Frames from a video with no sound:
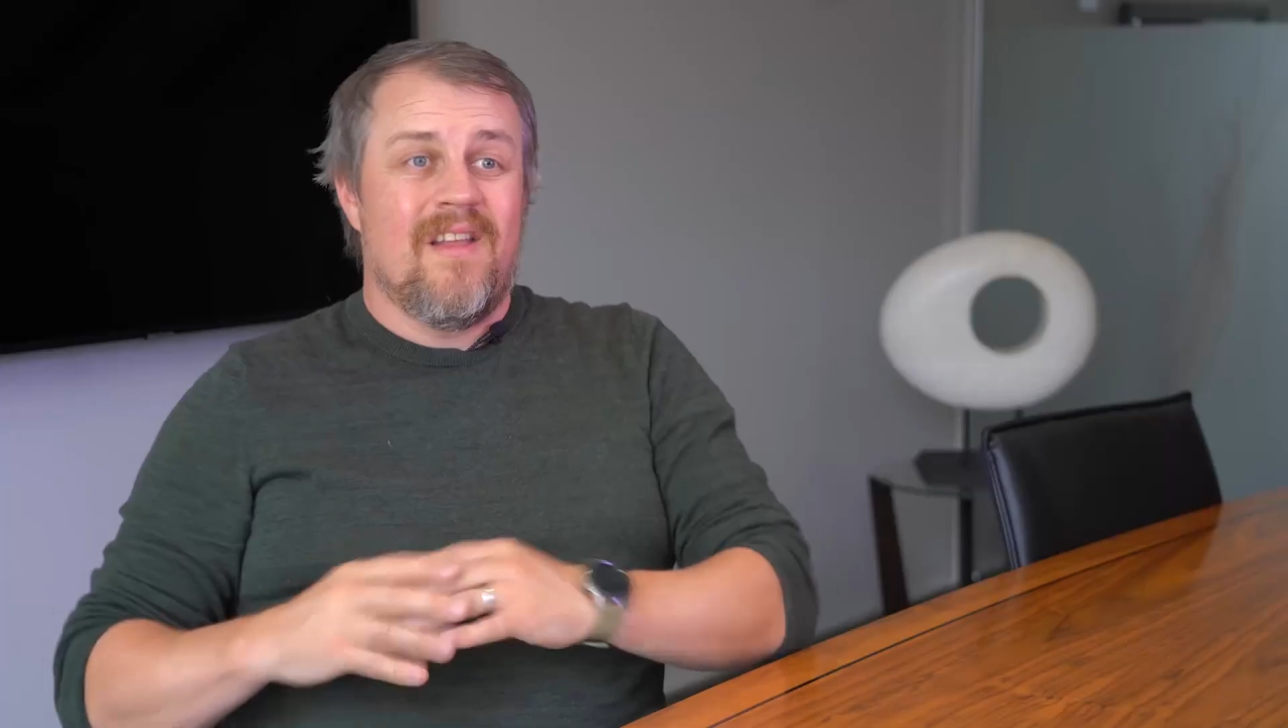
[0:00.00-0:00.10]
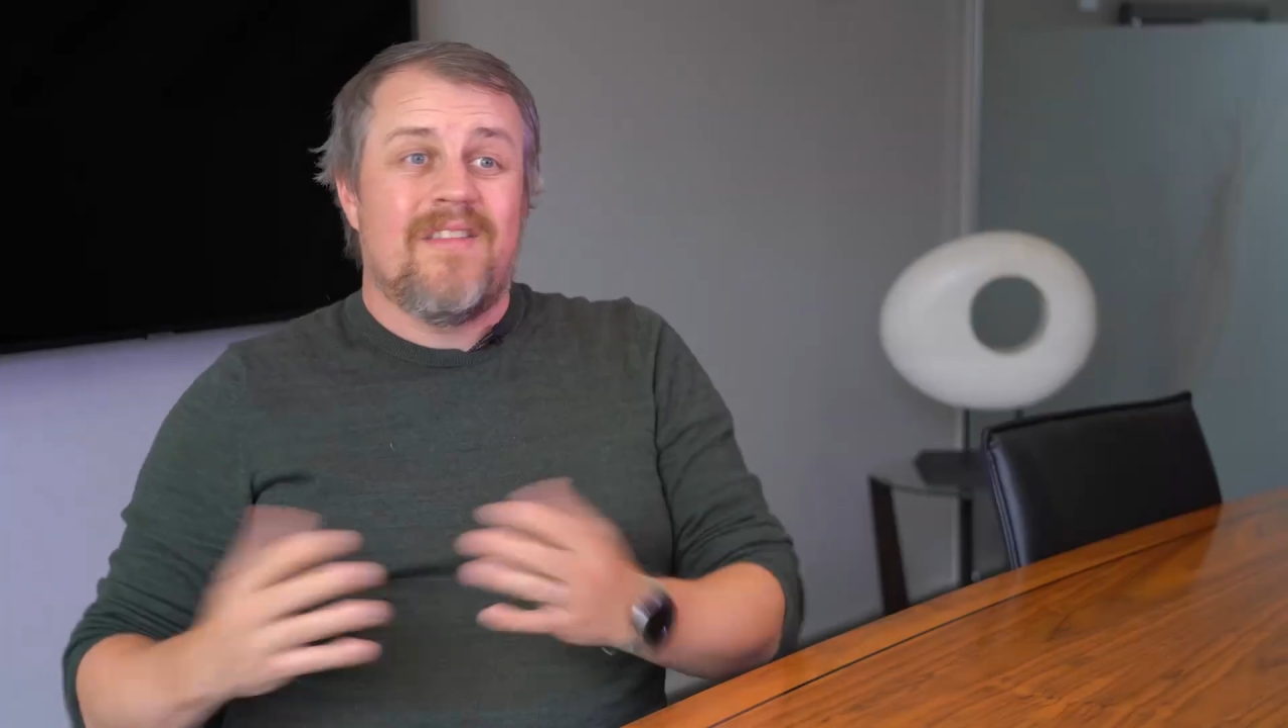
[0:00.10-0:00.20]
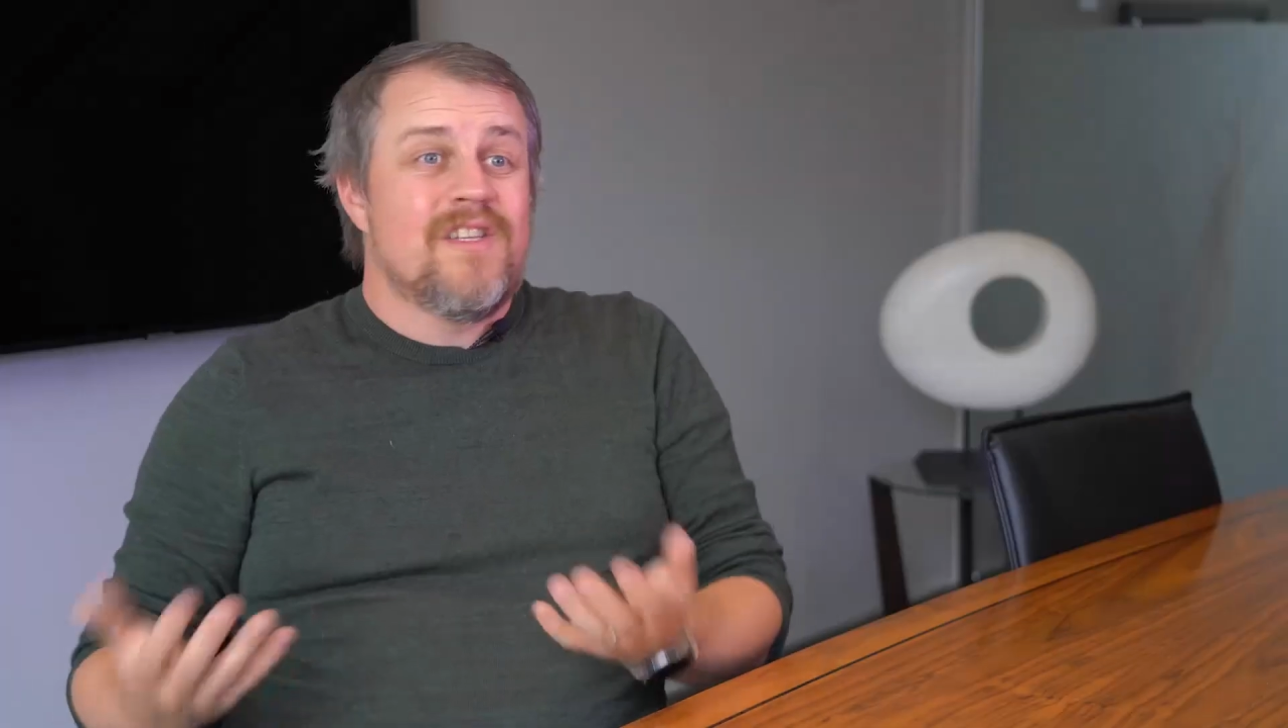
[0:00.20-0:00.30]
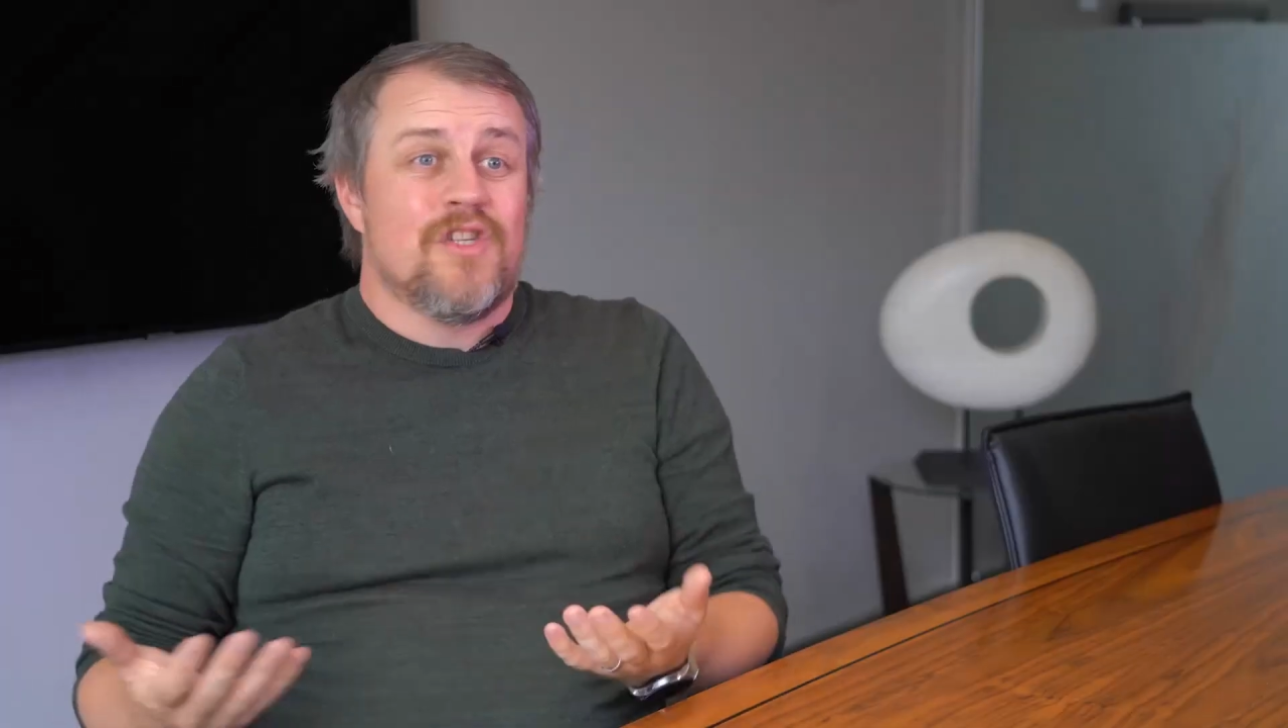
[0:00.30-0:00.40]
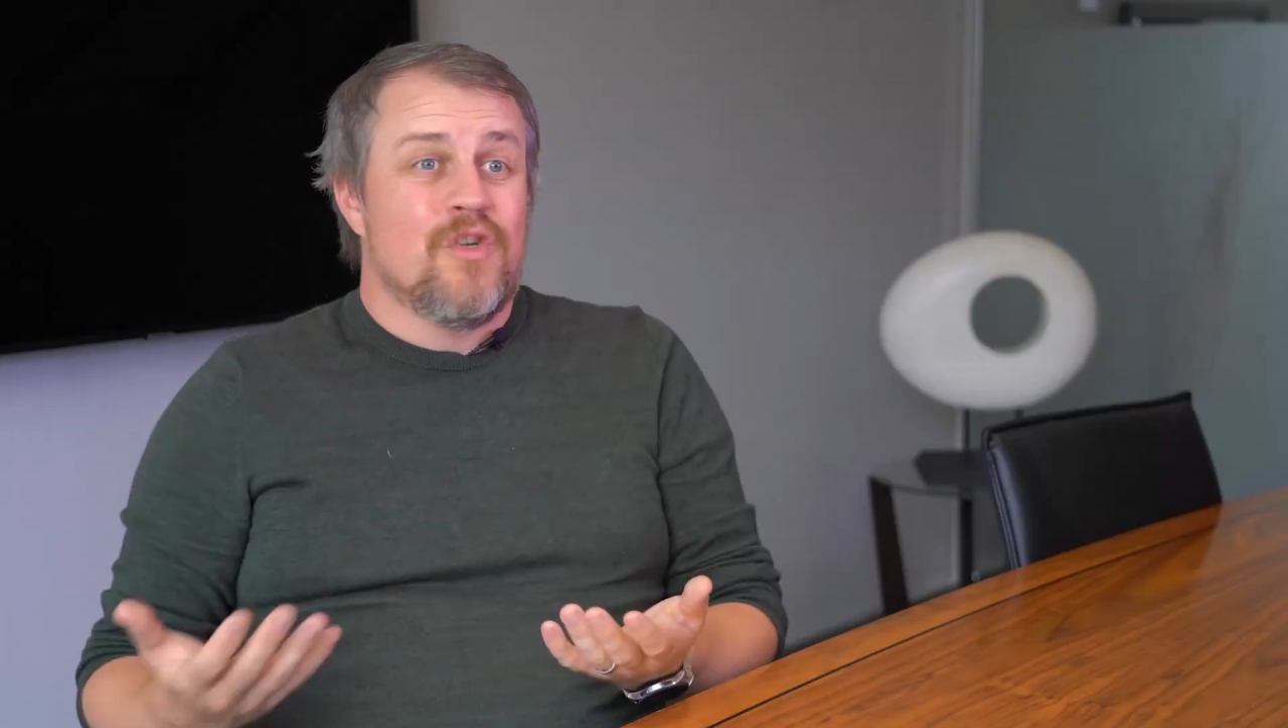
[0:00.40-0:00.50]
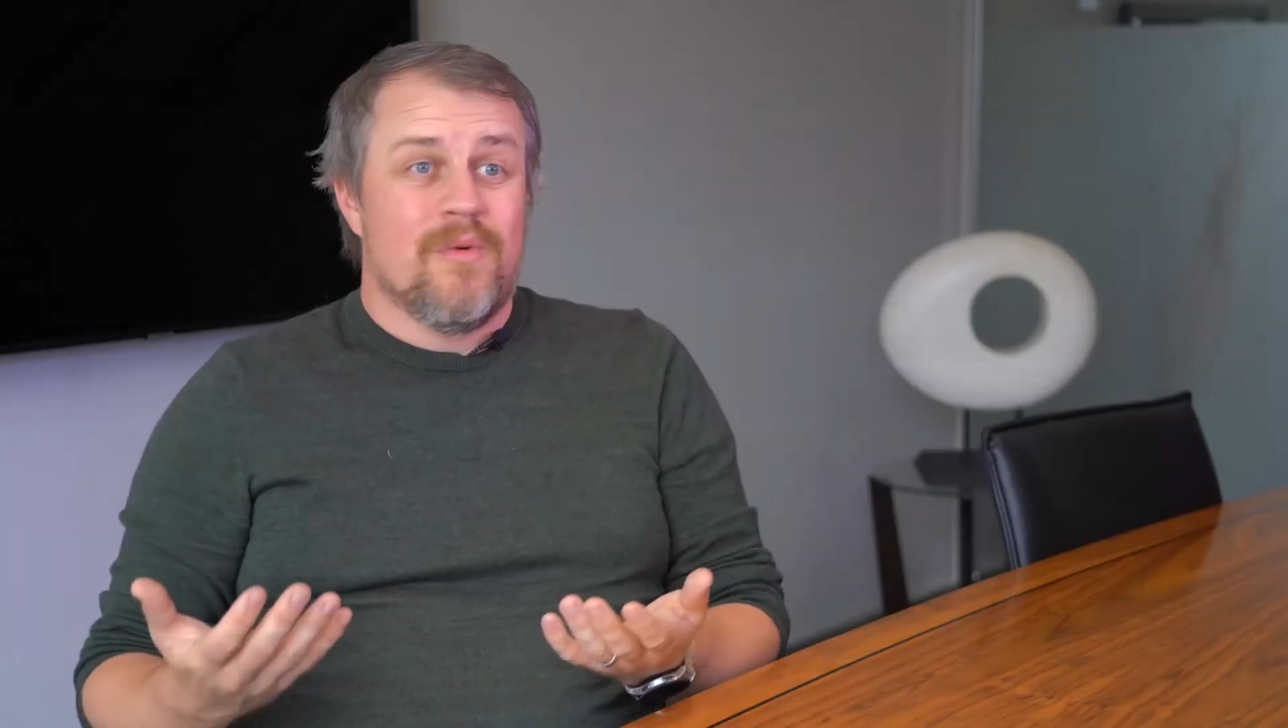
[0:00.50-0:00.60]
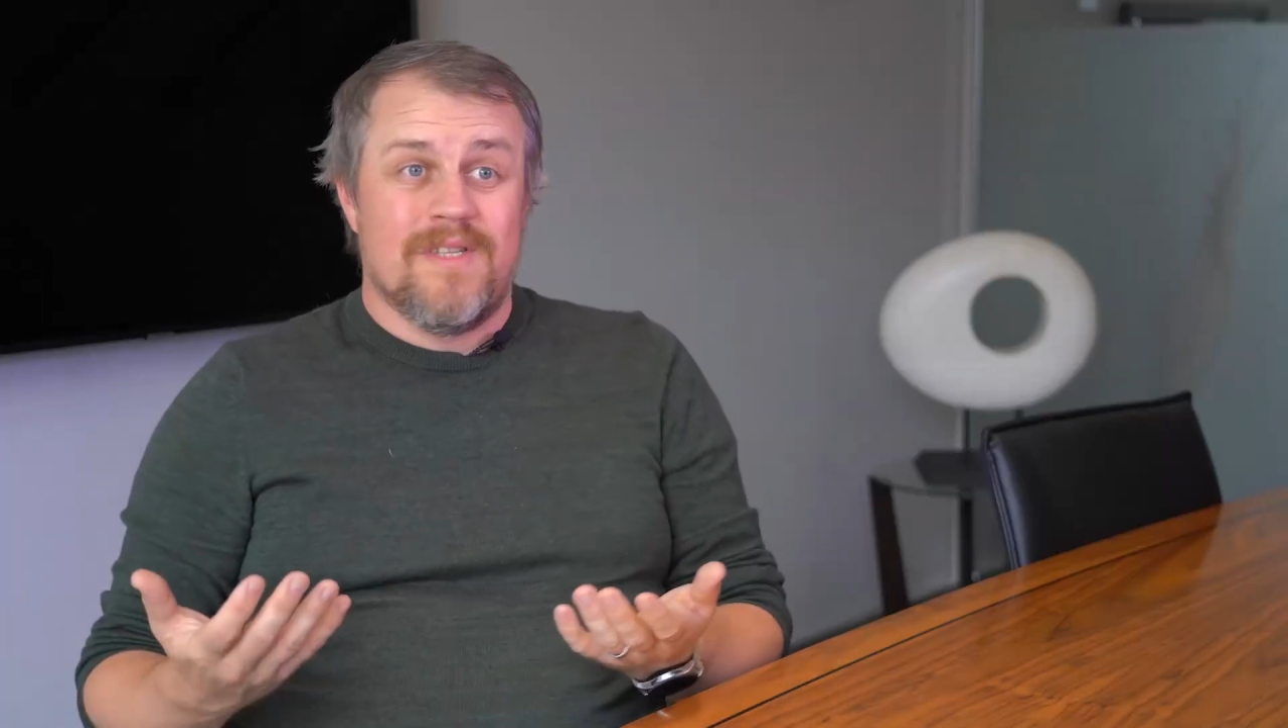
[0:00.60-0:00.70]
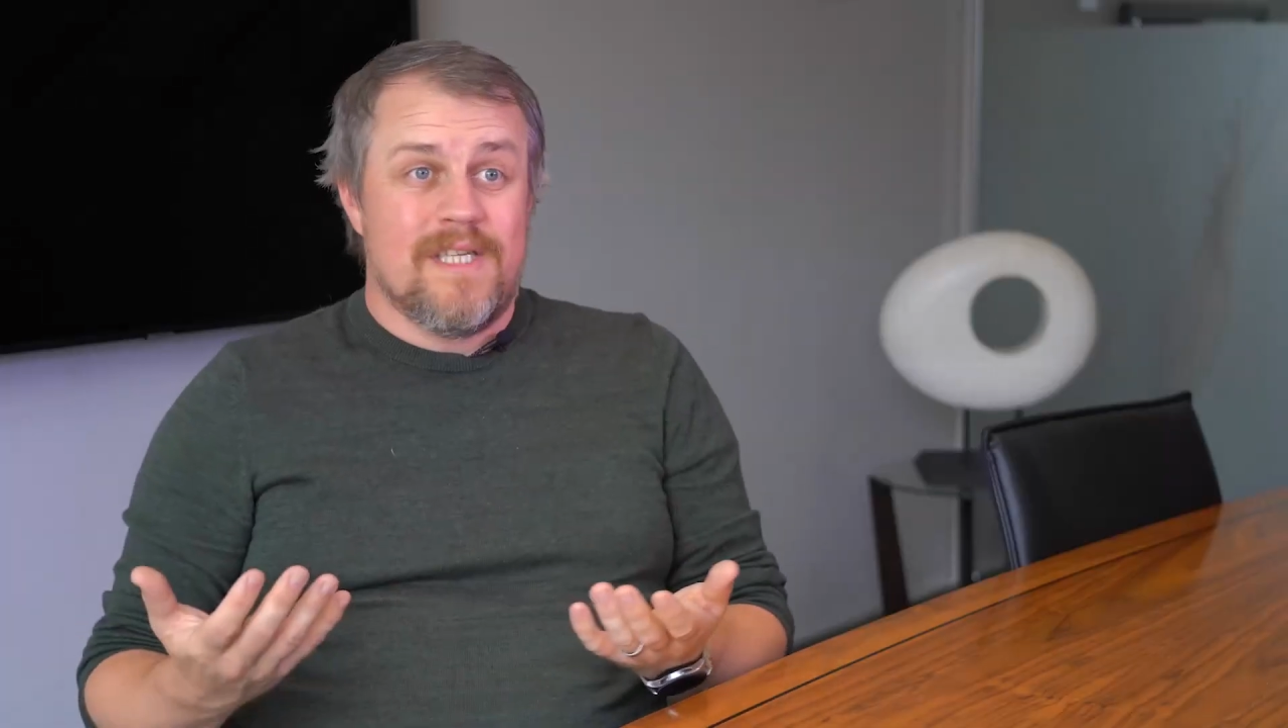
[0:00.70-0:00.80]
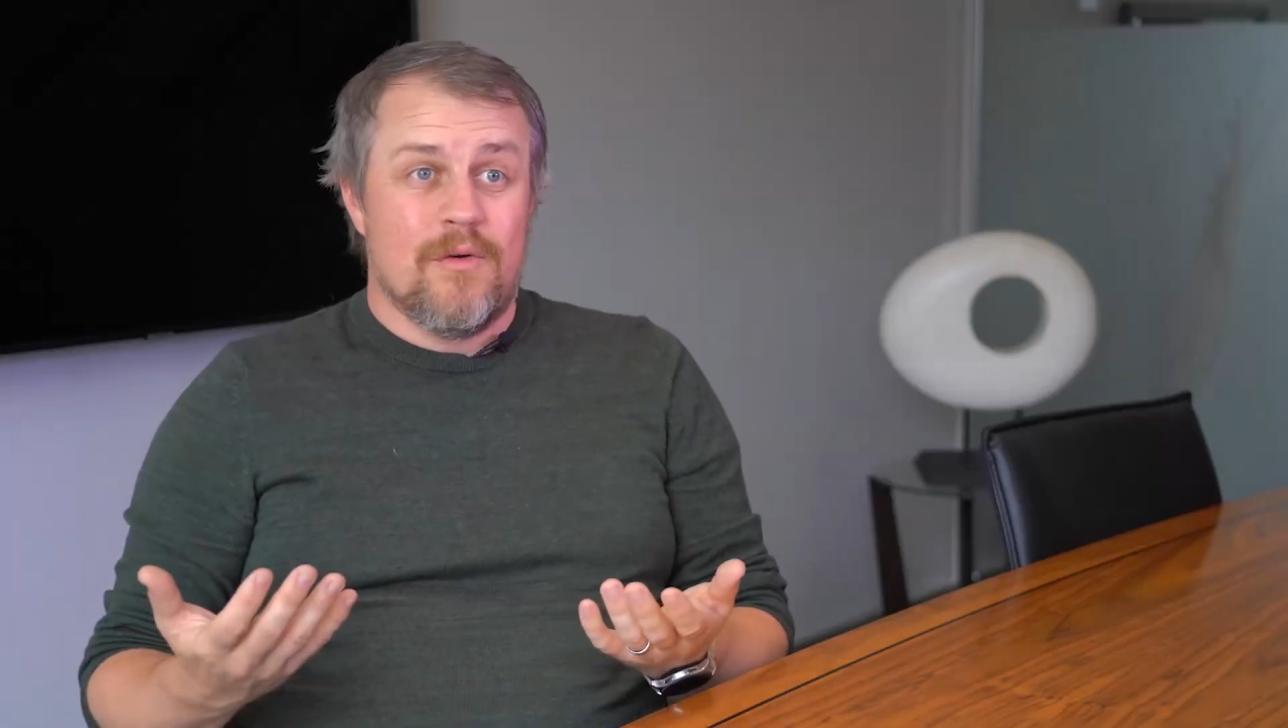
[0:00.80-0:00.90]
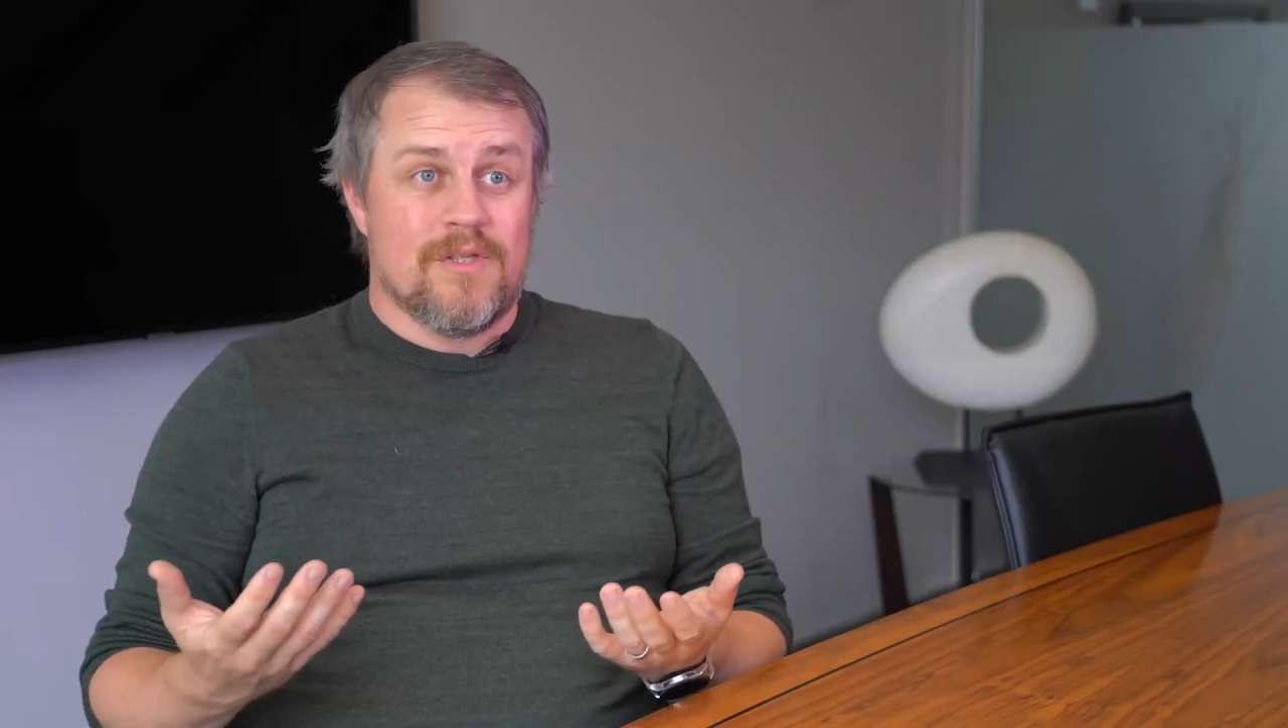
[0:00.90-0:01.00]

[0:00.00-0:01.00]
nothing to do with DO